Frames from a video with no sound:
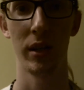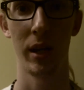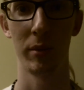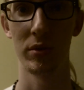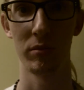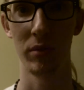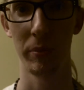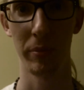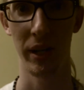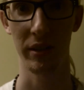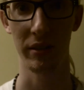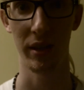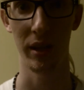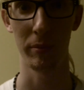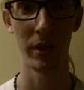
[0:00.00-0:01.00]
able to be
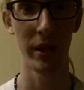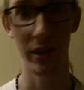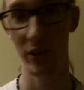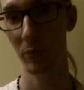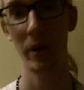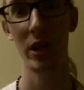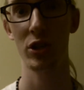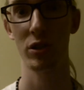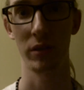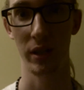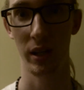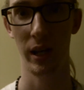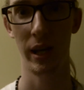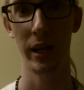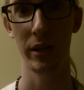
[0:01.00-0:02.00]
picked up, especially
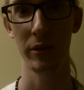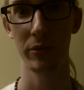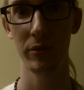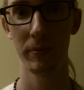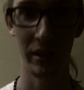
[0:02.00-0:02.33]
live.